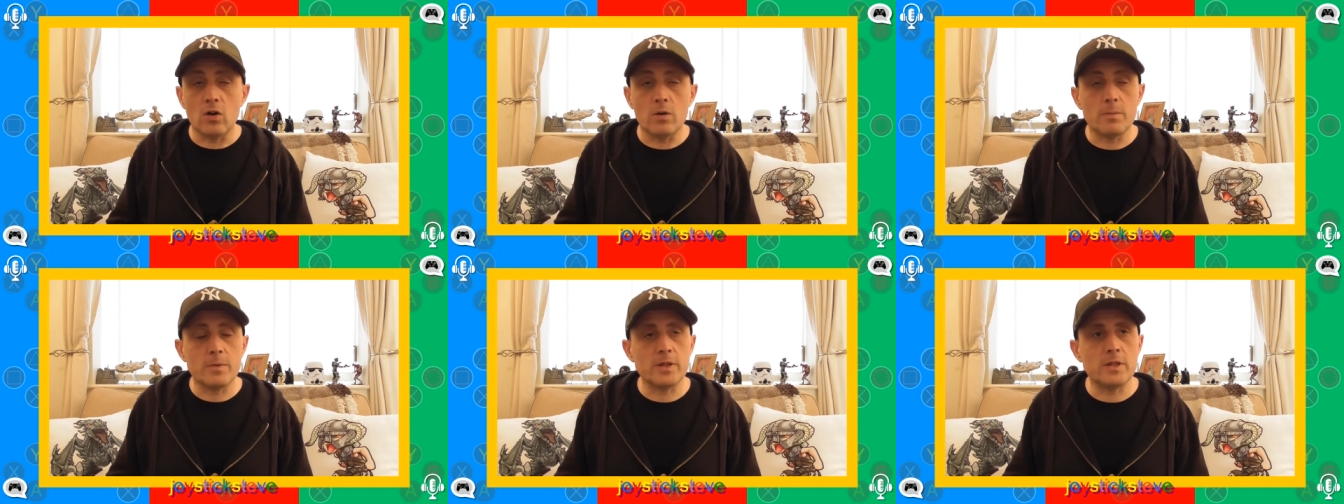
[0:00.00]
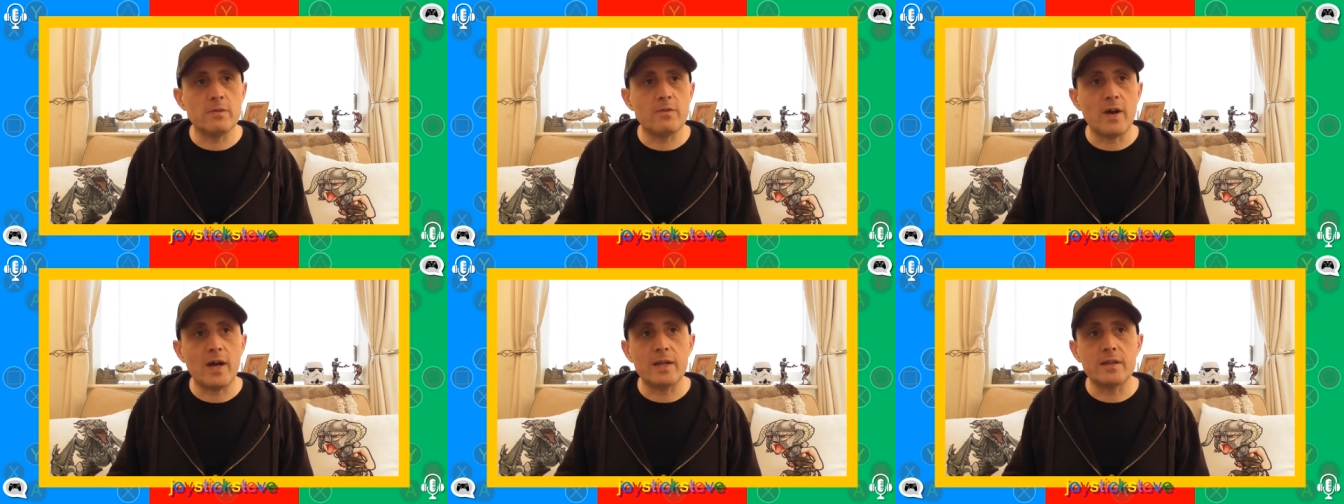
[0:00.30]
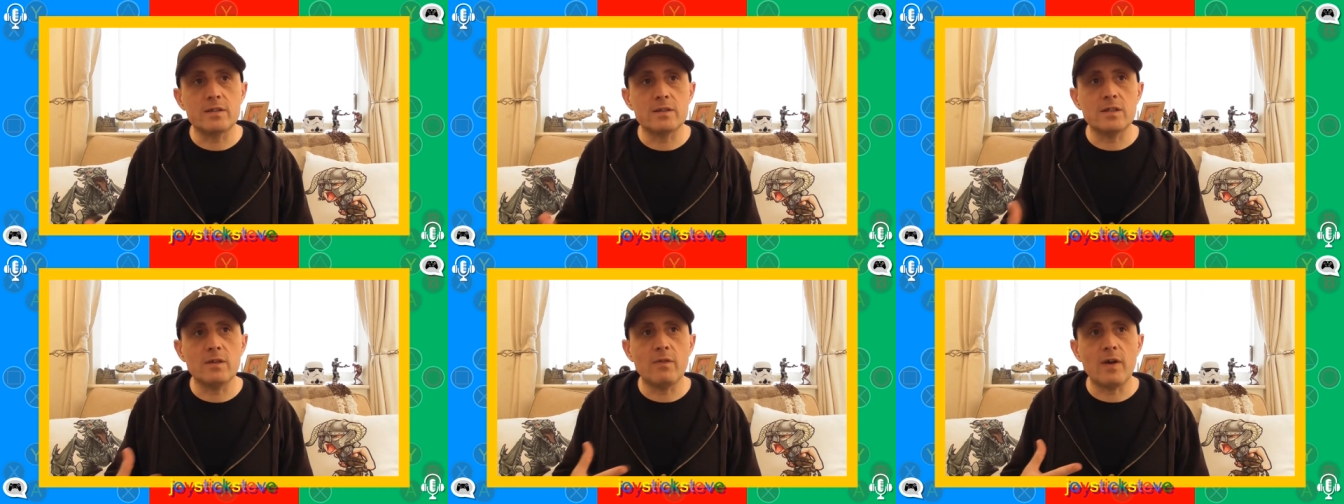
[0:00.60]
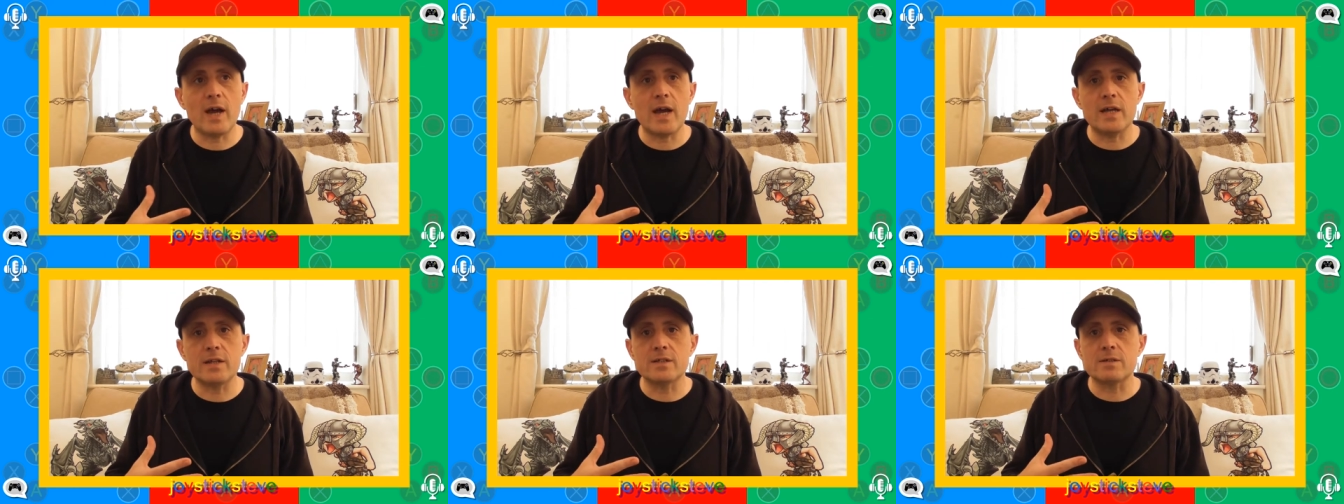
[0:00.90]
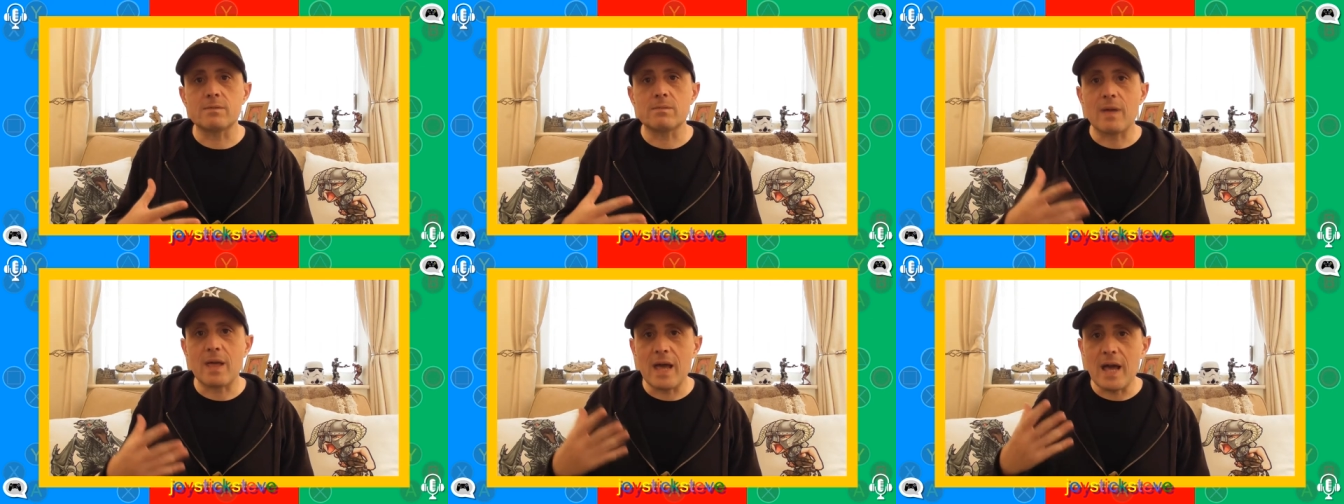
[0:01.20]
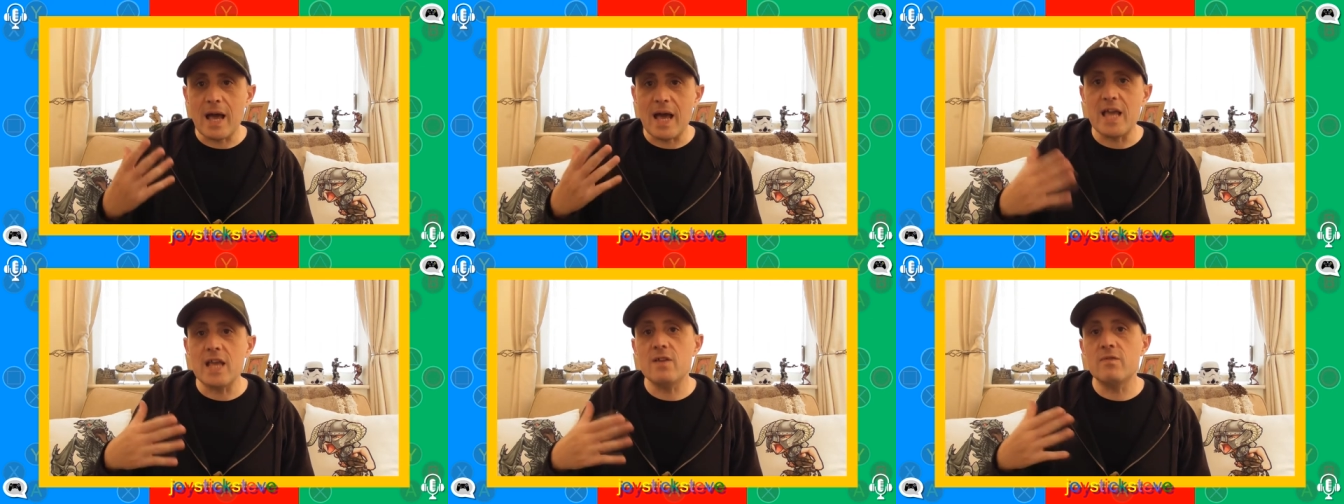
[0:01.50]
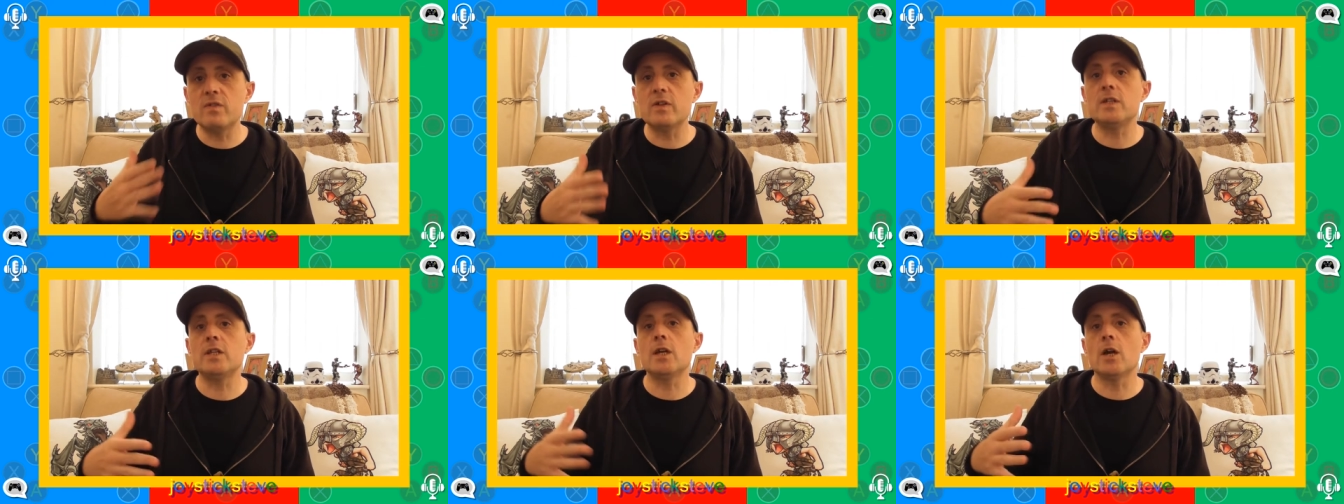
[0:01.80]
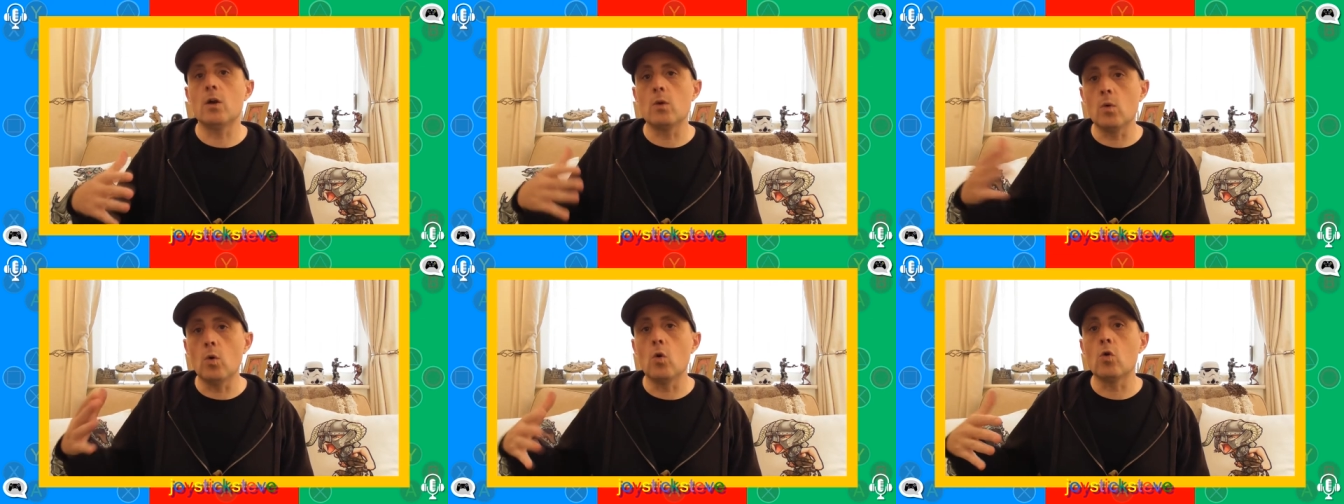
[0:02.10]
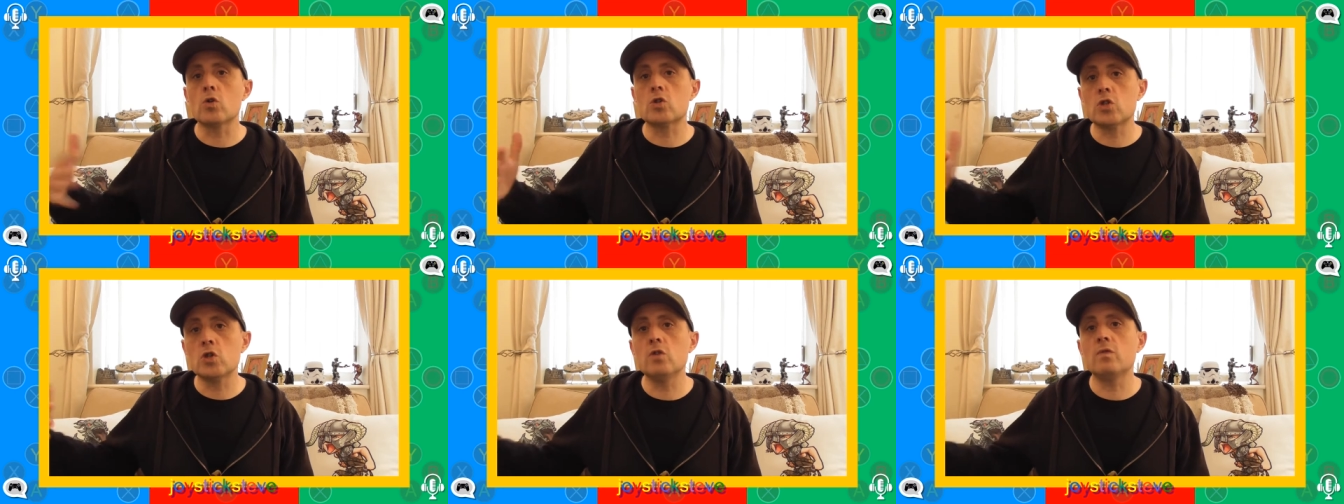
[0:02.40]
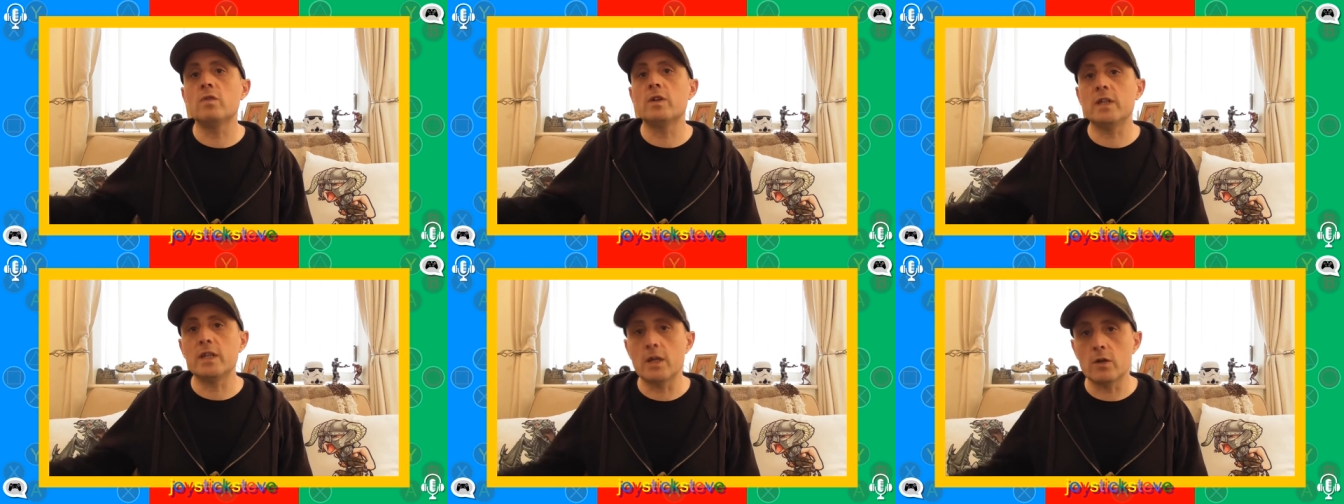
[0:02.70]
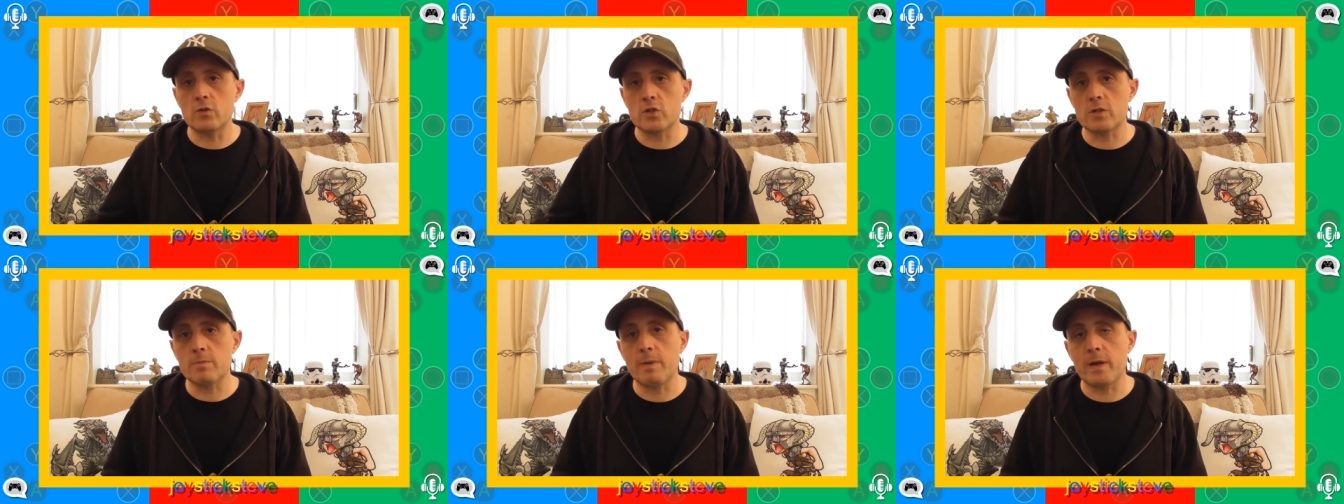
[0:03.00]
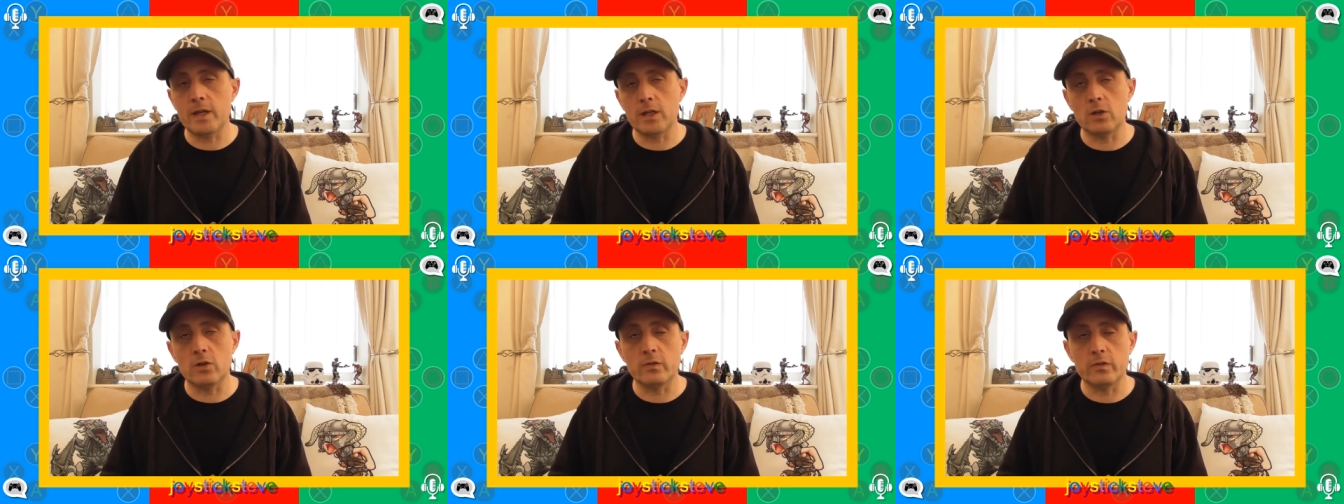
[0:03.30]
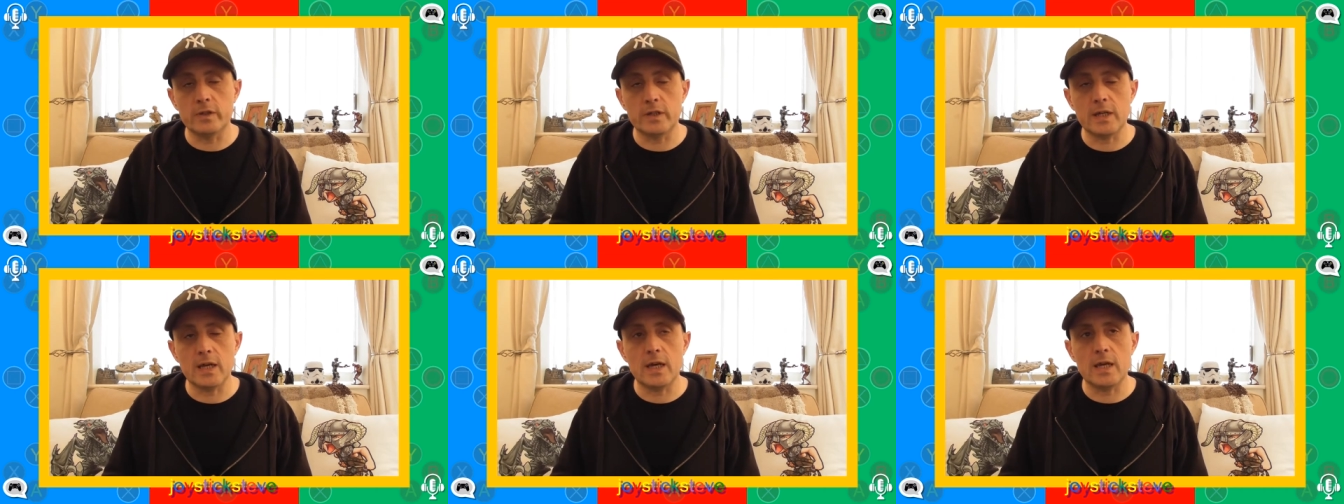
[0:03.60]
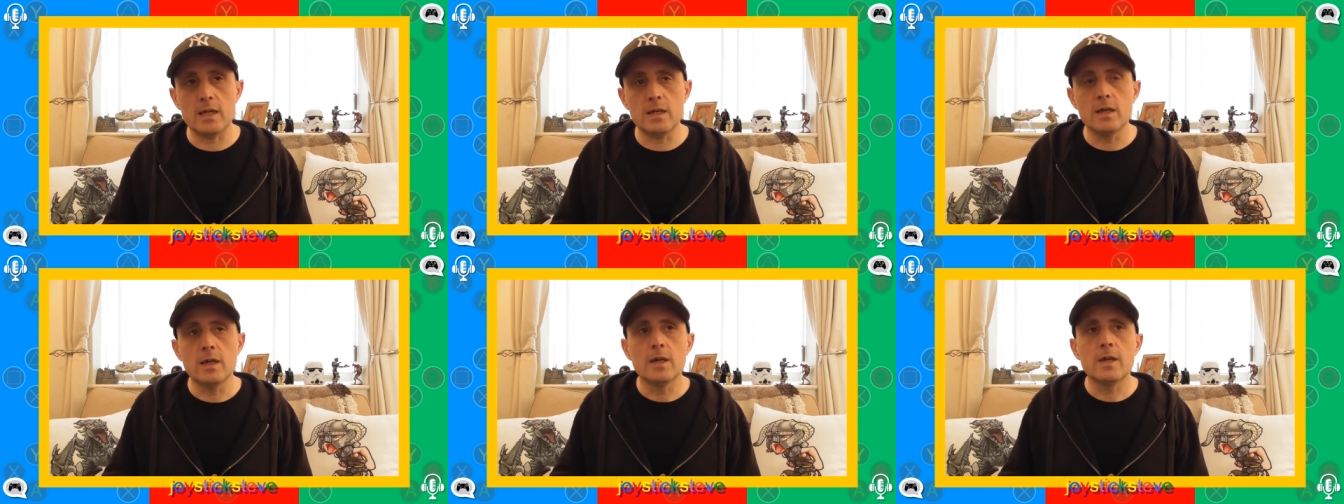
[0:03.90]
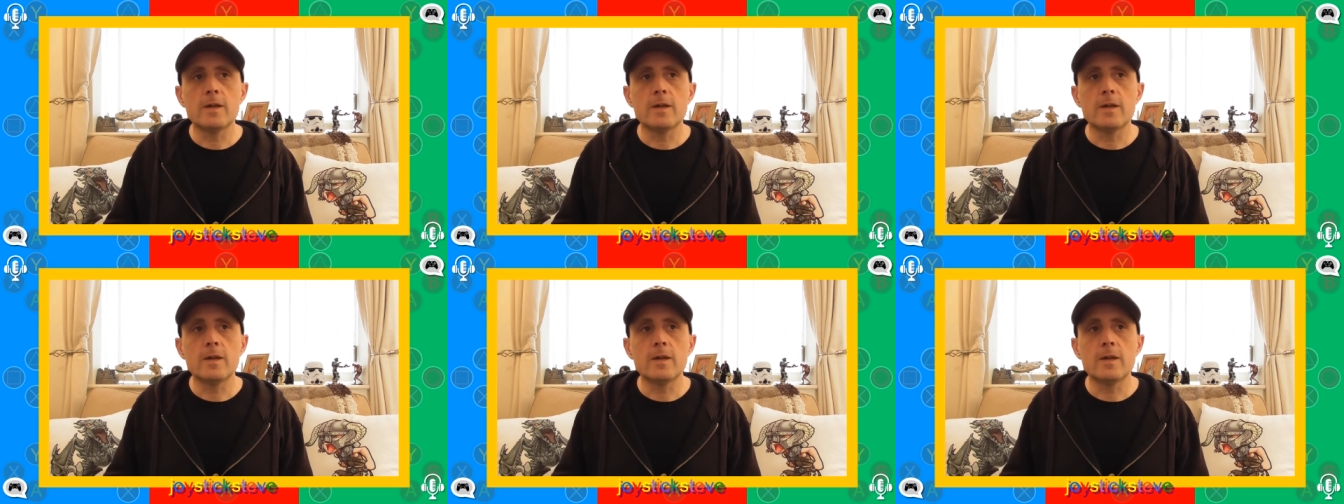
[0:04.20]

I mean, you've had you've had a video or two videos depending on the day